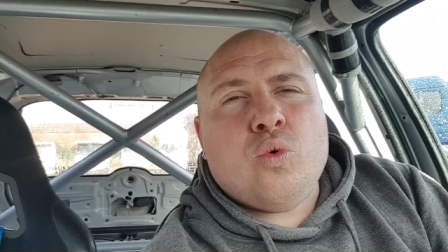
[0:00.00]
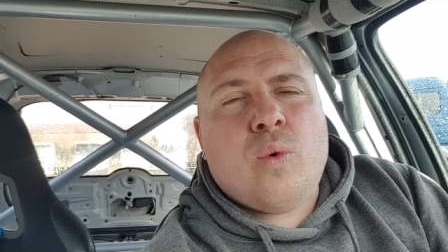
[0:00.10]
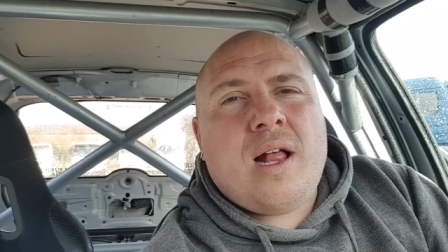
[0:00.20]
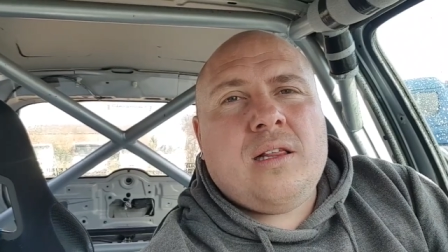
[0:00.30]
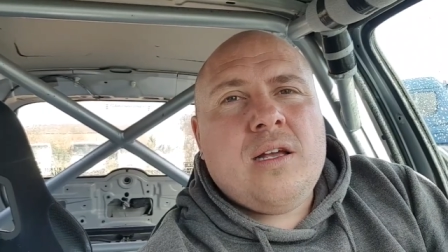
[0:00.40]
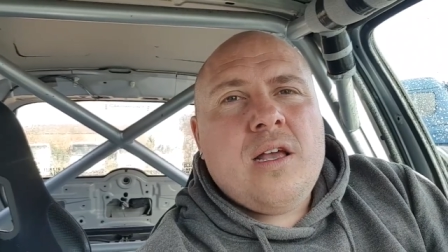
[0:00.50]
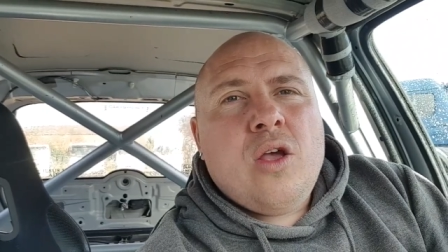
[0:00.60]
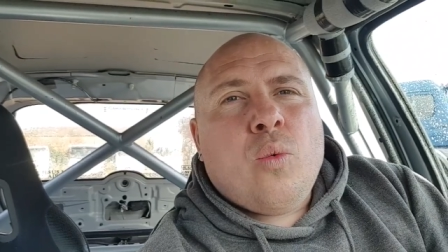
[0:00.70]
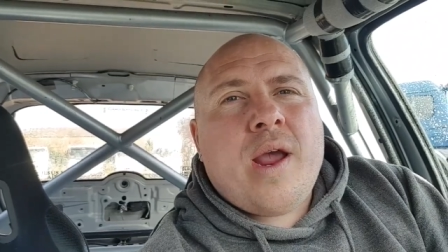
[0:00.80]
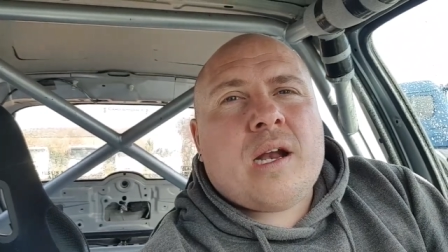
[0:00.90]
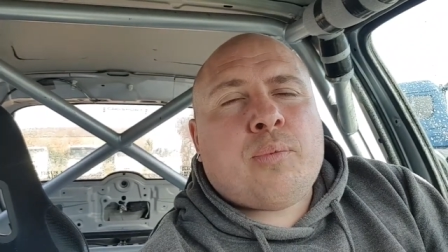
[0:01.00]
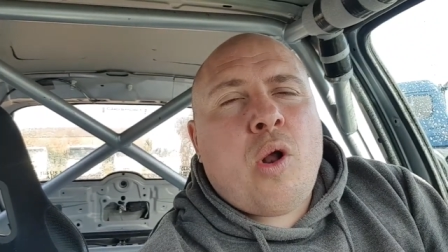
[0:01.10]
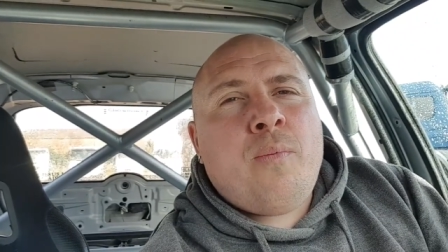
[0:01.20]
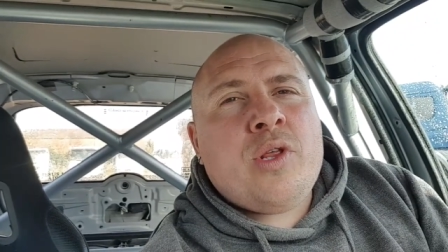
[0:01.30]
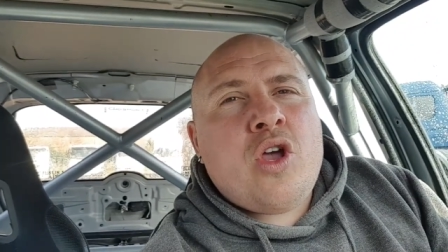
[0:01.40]
too well. We had a
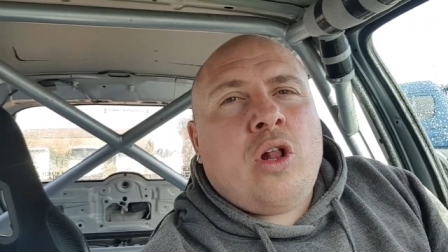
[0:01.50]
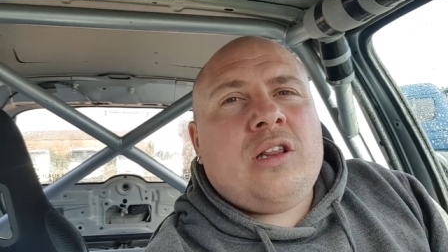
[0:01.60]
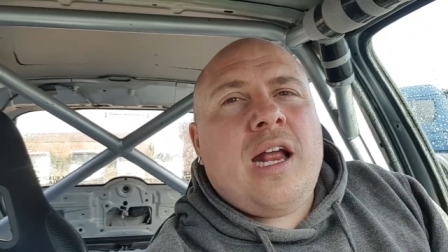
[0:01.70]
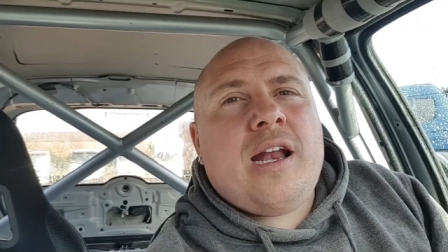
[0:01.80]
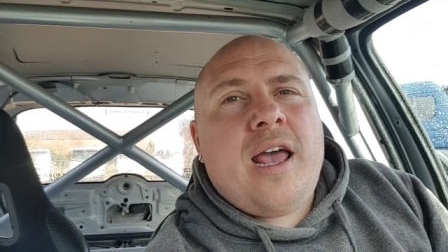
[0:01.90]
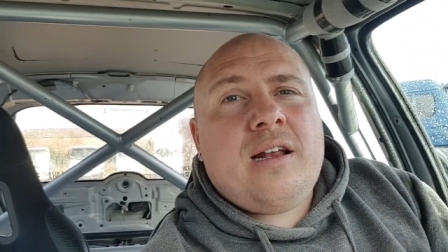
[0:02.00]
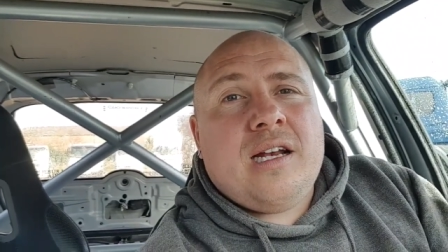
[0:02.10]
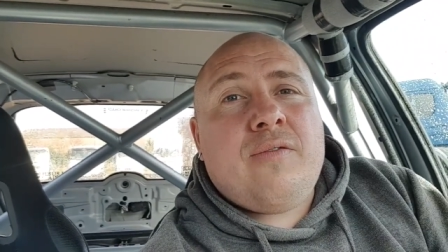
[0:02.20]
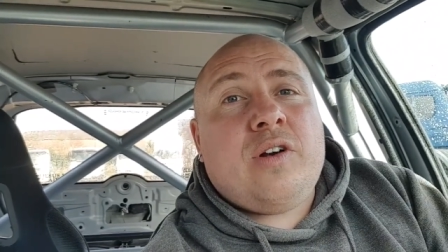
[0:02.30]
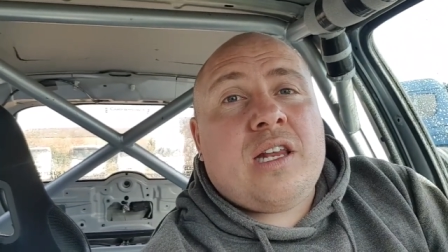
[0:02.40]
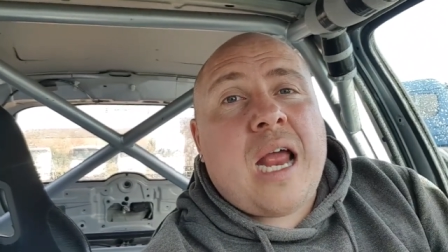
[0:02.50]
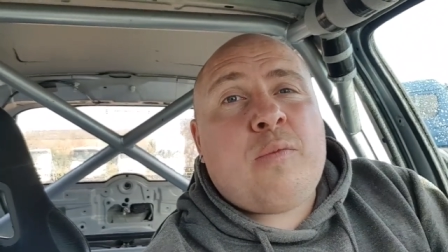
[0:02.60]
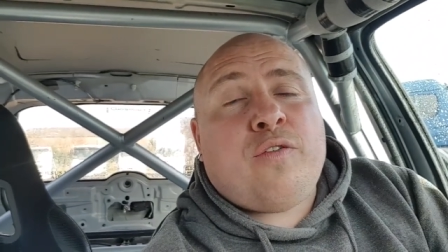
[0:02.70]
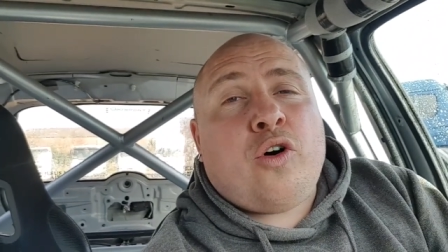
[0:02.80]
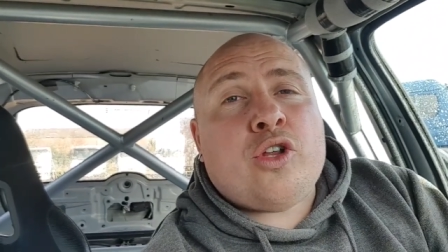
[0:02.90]
problem with the alternator. Literally the
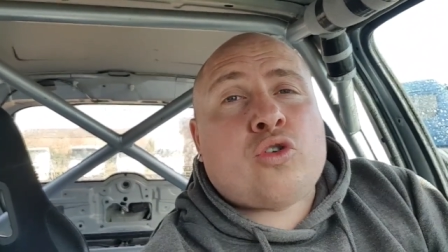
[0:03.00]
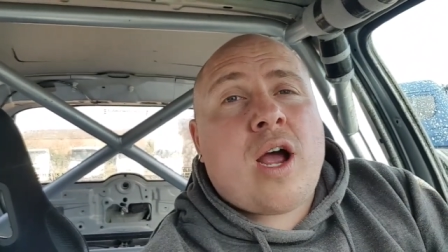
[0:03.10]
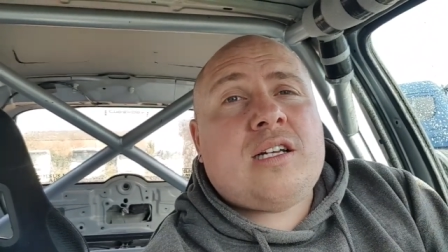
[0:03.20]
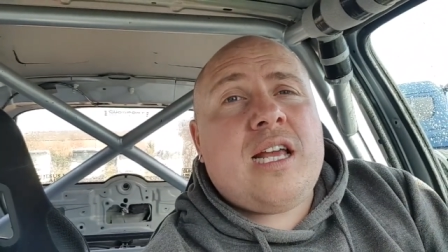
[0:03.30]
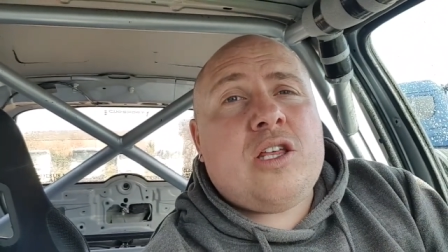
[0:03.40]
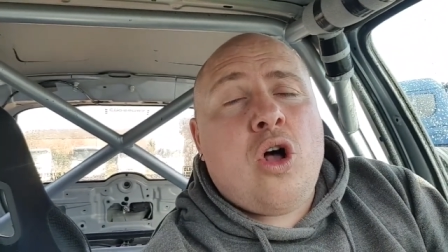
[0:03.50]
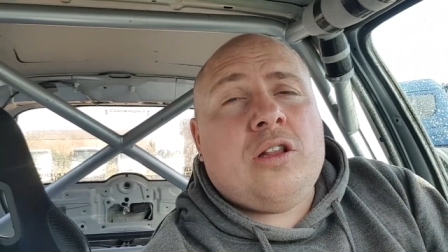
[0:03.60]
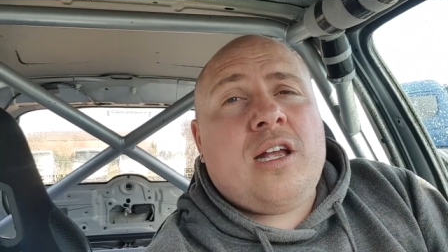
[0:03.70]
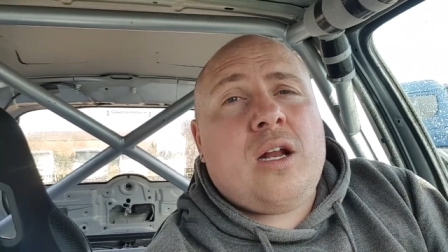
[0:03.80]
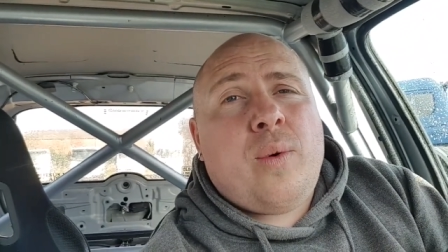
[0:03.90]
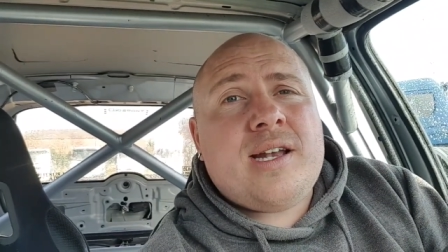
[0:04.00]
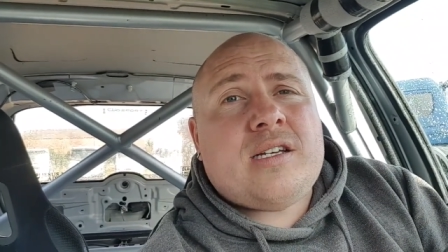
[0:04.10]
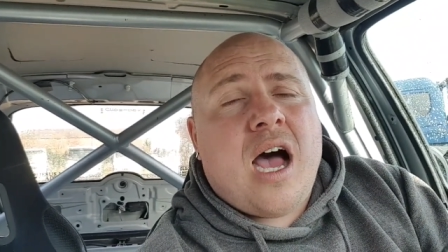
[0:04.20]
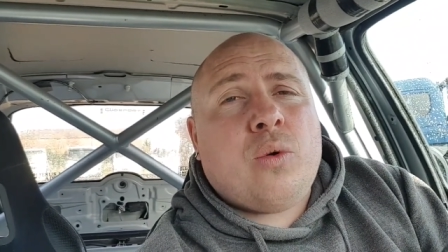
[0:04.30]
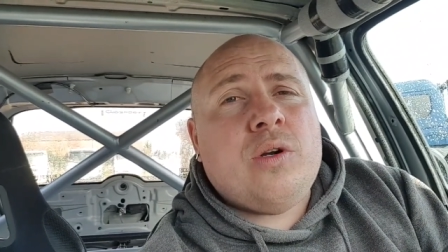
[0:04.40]
night before the track day, the alternator
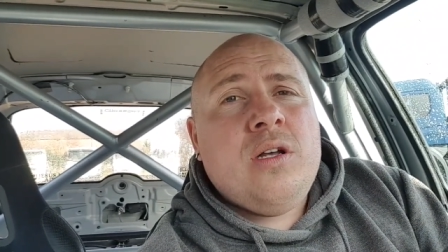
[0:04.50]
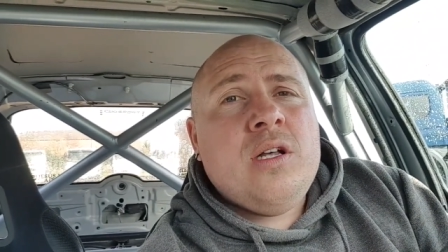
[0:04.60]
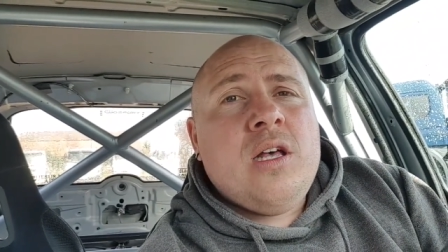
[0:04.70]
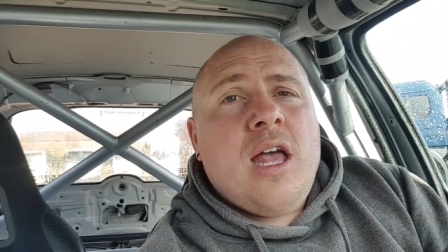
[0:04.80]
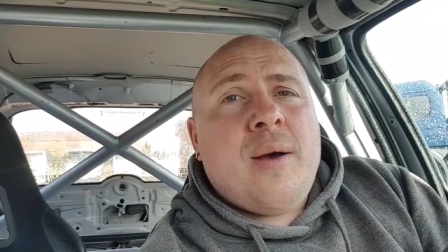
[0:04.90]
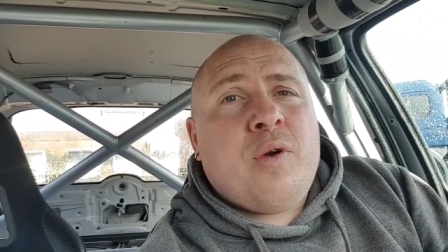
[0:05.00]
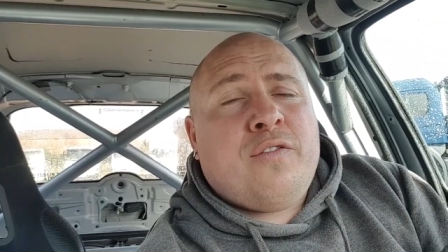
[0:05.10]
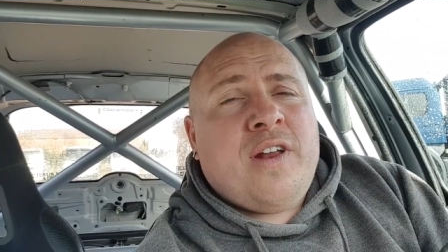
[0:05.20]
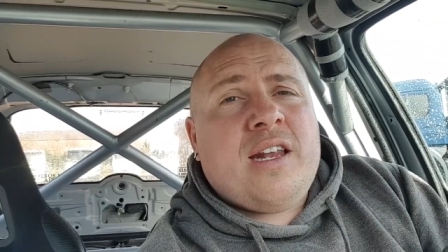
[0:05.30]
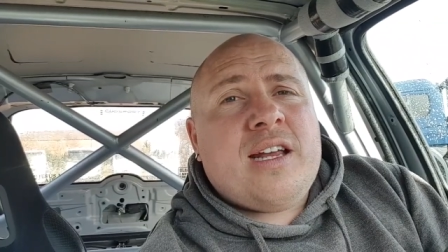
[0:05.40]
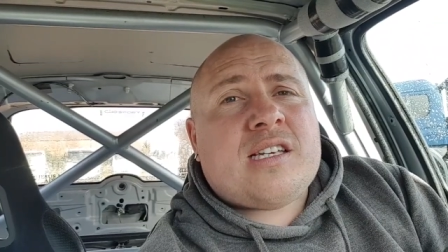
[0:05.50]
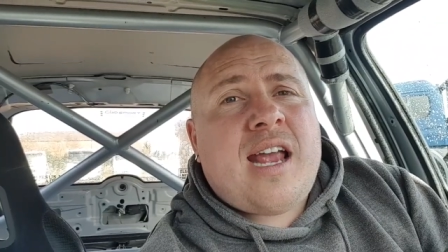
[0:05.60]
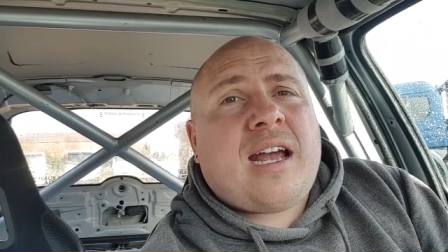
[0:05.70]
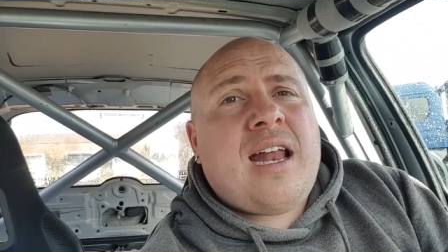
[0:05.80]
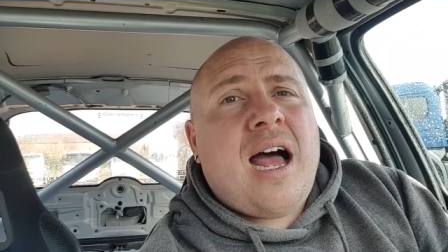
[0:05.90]
went down, and we fitted a
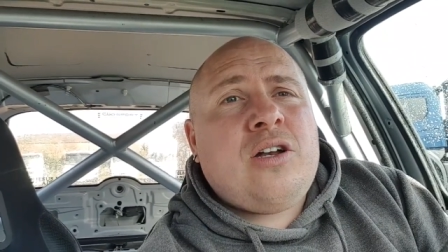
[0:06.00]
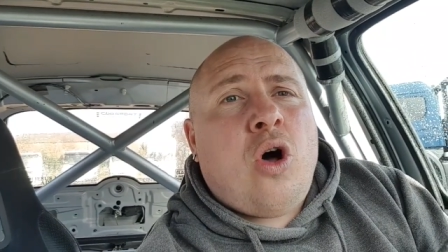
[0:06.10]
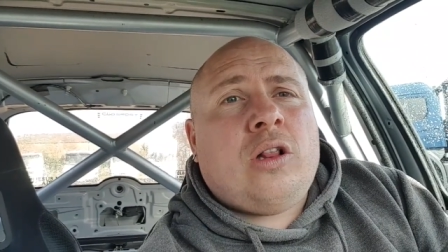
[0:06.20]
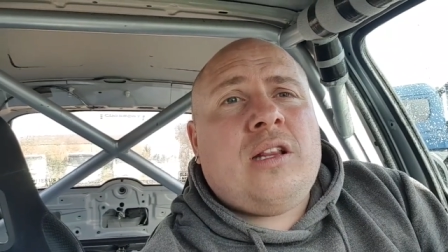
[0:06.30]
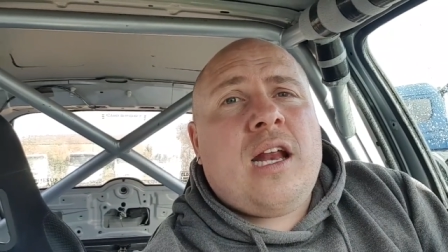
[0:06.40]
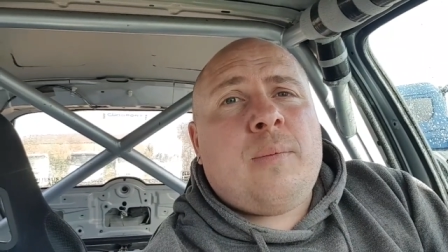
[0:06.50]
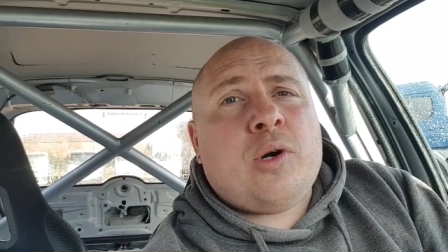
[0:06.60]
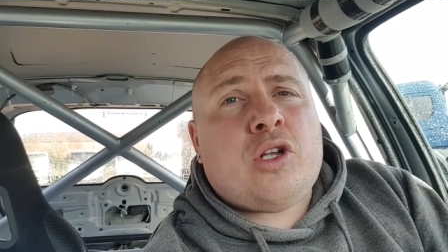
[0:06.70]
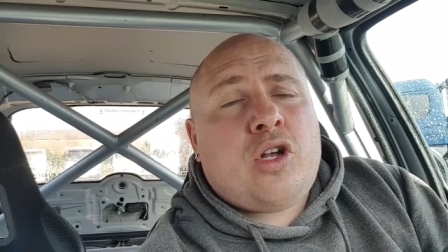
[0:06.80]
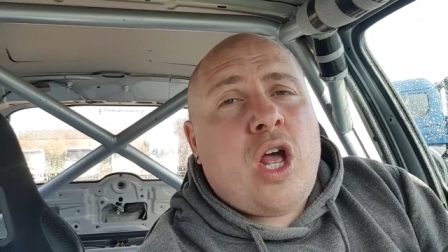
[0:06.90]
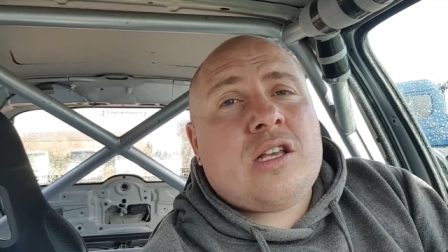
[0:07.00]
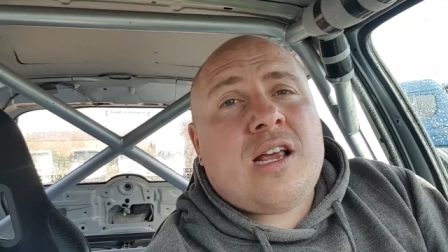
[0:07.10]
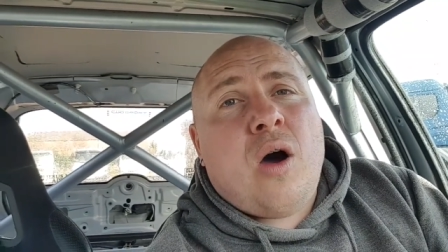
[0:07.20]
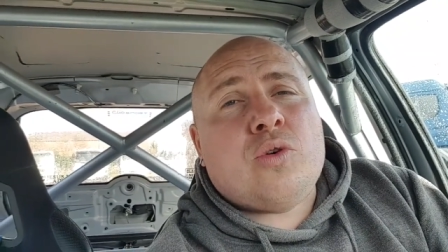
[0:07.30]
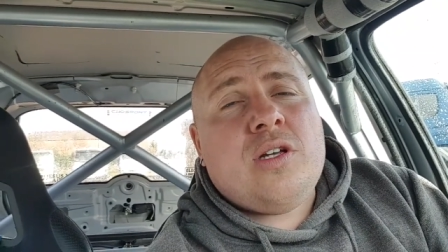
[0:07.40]
second-hand alternator, but it
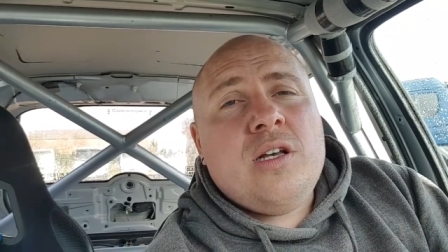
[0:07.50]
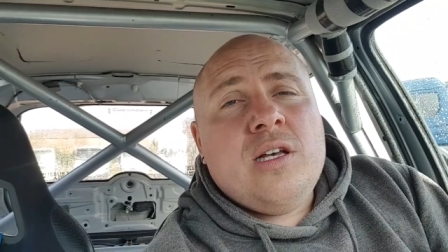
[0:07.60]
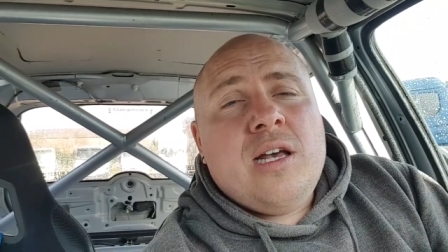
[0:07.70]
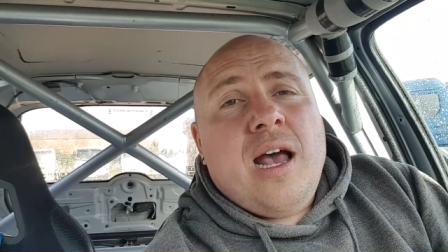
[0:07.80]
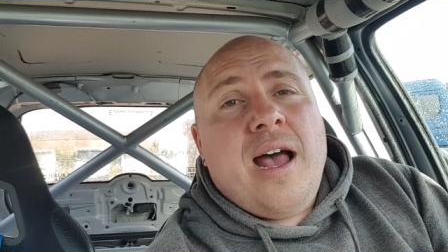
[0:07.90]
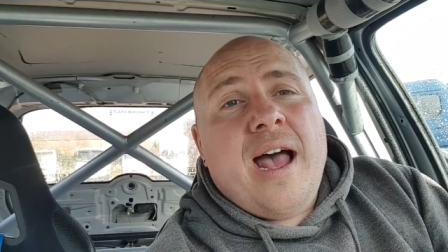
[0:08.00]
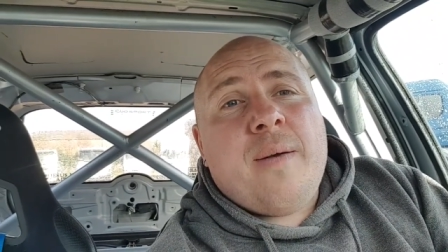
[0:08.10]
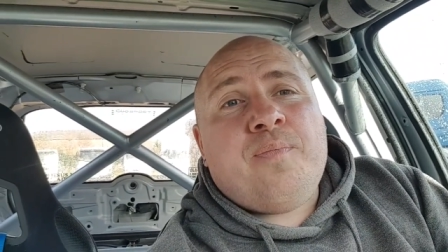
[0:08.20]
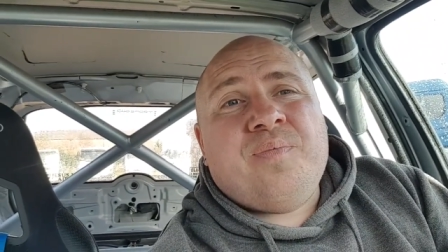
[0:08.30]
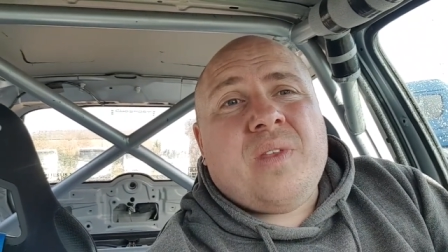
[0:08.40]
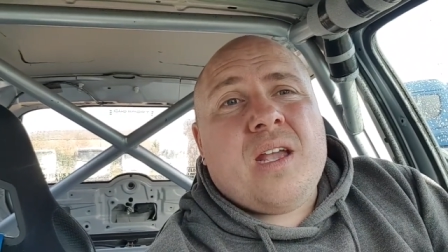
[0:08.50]
turns out, a